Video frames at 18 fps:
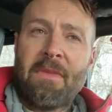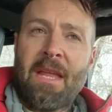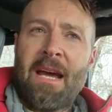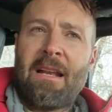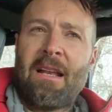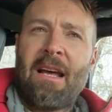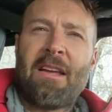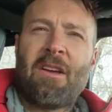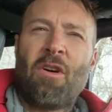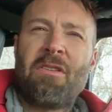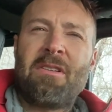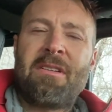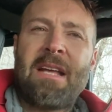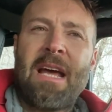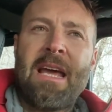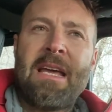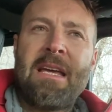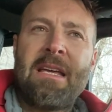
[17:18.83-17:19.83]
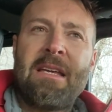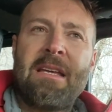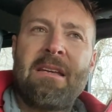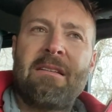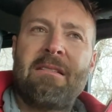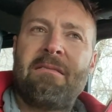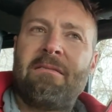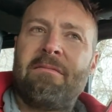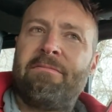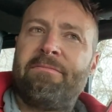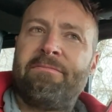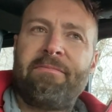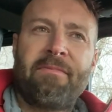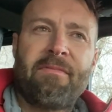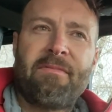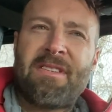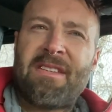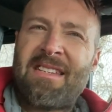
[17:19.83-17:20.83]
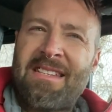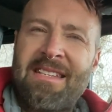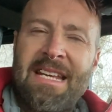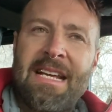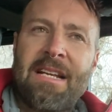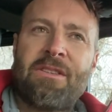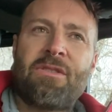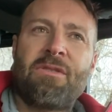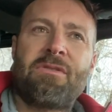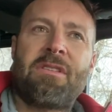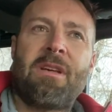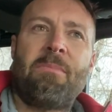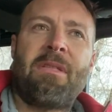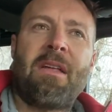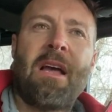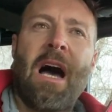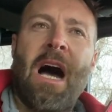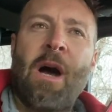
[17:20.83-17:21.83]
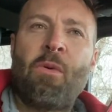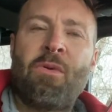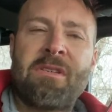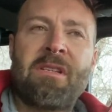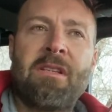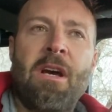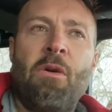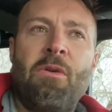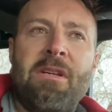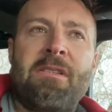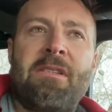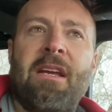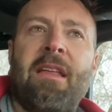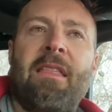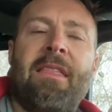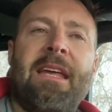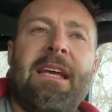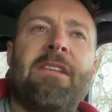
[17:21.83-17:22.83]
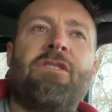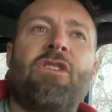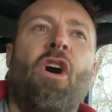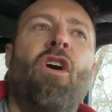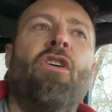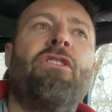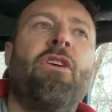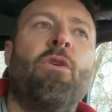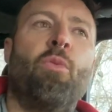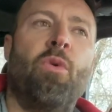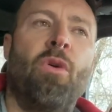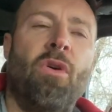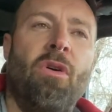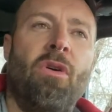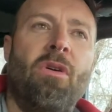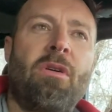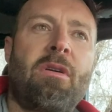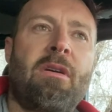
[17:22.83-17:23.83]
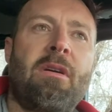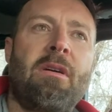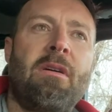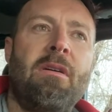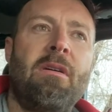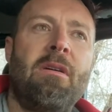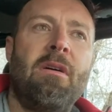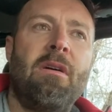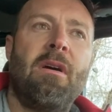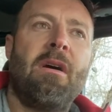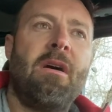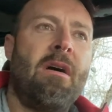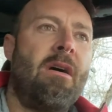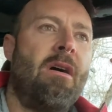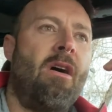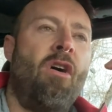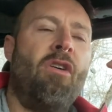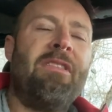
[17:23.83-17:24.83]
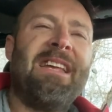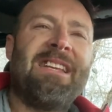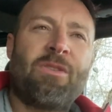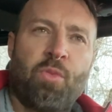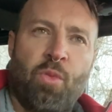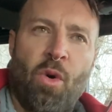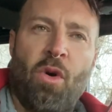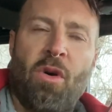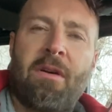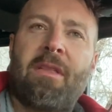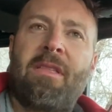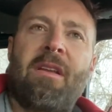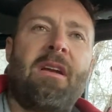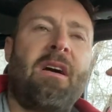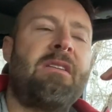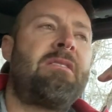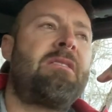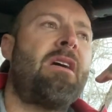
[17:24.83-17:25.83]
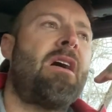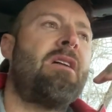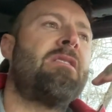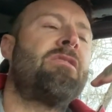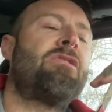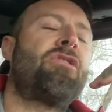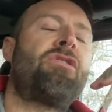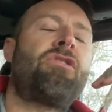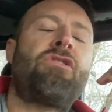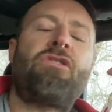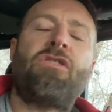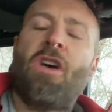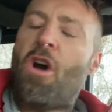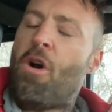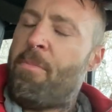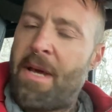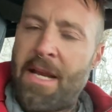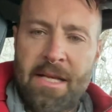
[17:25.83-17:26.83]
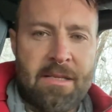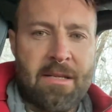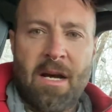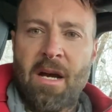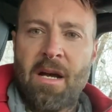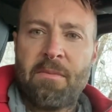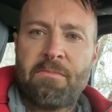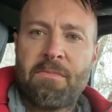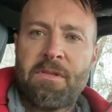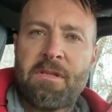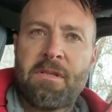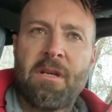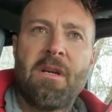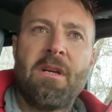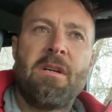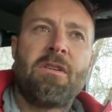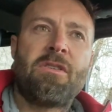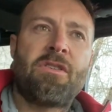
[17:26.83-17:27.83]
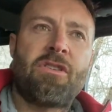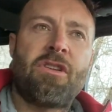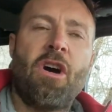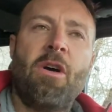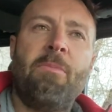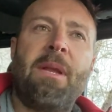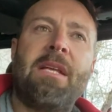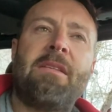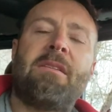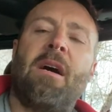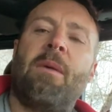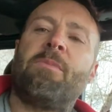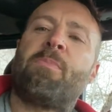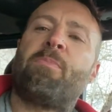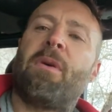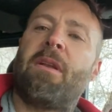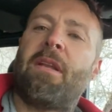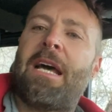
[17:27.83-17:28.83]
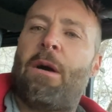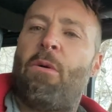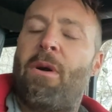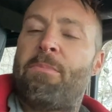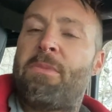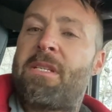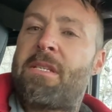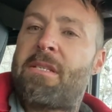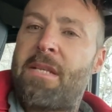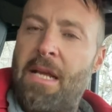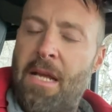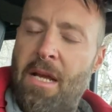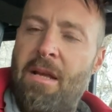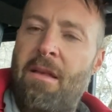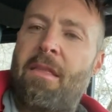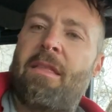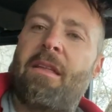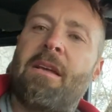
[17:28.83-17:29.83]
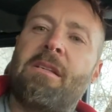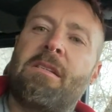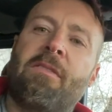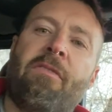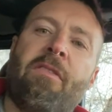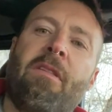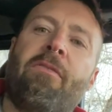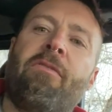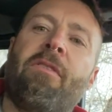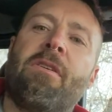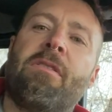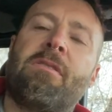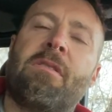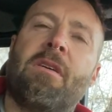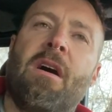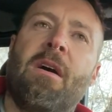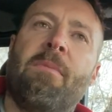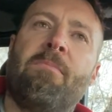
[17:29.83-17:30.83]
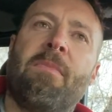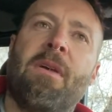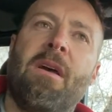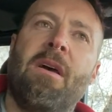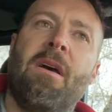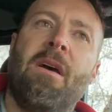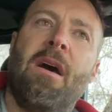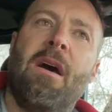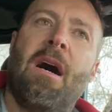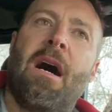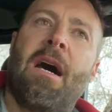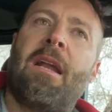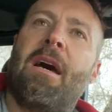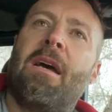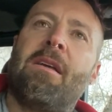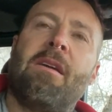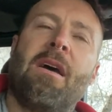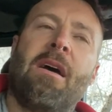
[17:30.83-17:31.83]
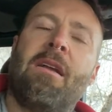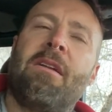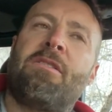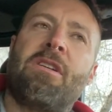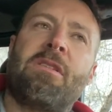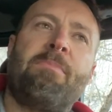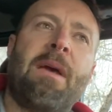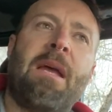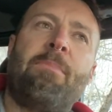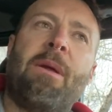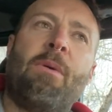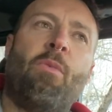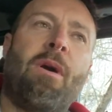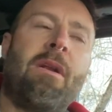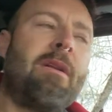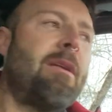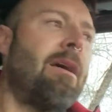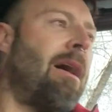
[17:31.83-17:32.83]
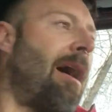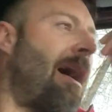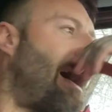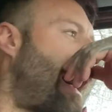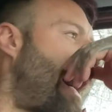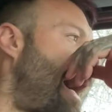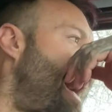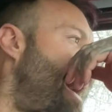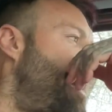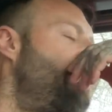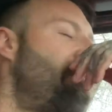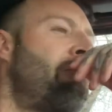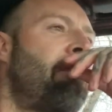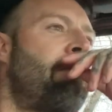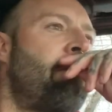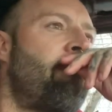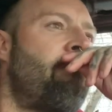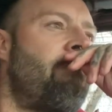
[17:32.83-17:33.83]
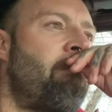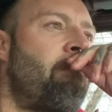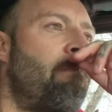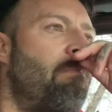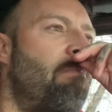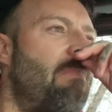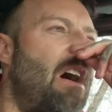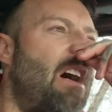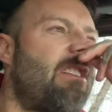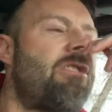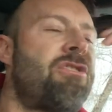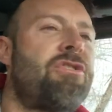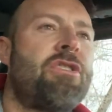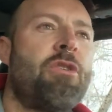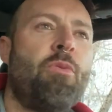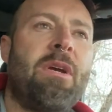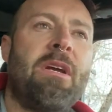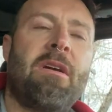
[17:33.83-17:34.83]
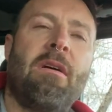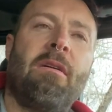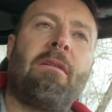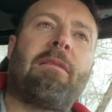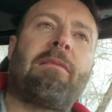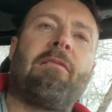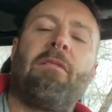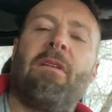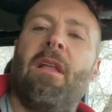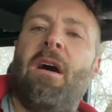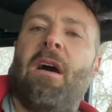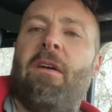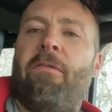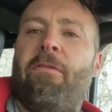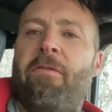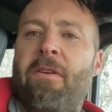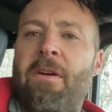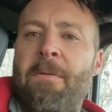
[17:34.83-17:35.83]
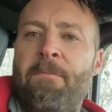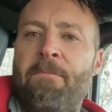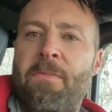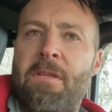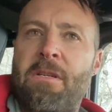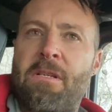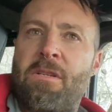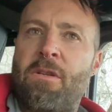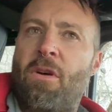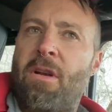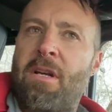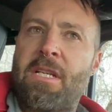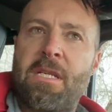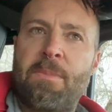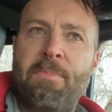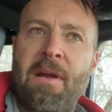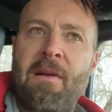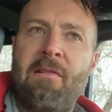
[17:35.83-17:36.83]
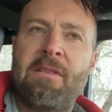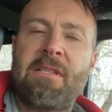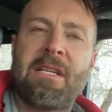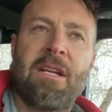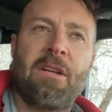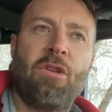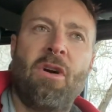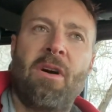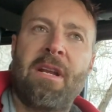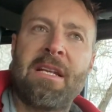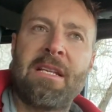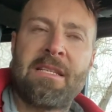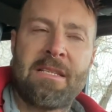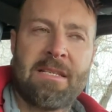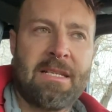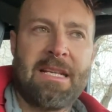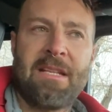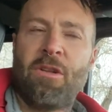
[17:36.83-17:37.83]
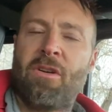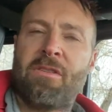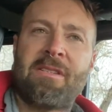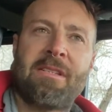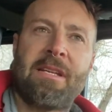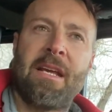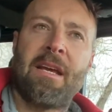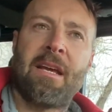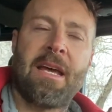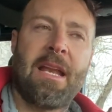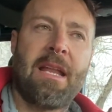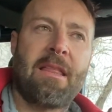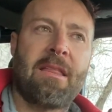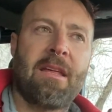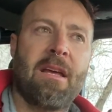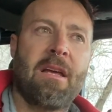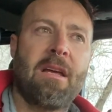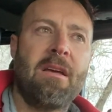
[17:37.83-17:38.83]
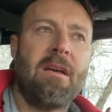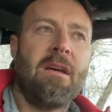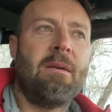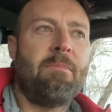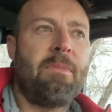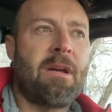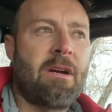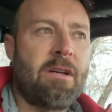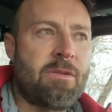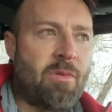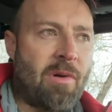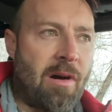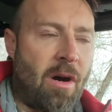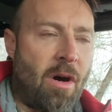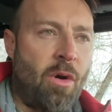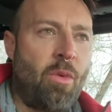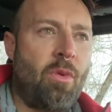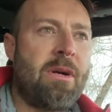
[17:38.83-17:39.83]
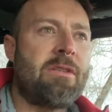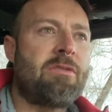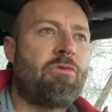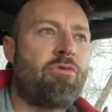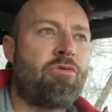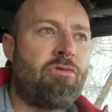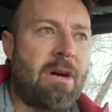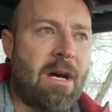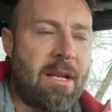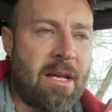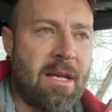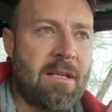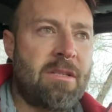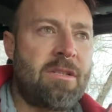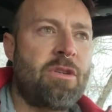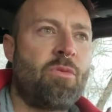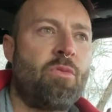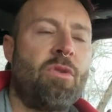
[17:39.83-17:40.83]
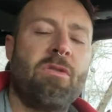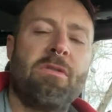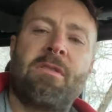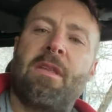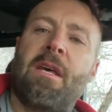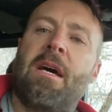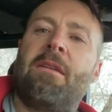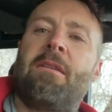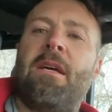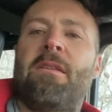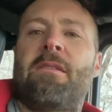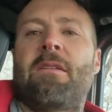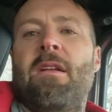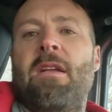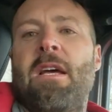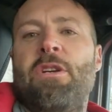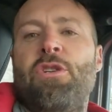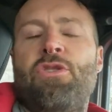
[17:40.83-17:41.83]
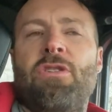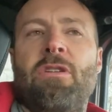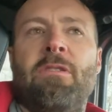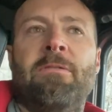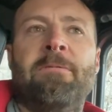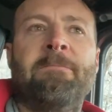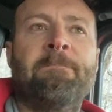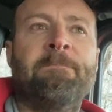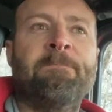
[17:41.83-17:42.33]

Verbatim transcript: And like on day six or something, I was noticing things on the walk, on this walk that I'd done so many times, so many times, but now I'm seeing things for the first time and I, I it just made me wonder how much do we go through life just not experiencing, not in, not seeing anything because we're always running towards that destination.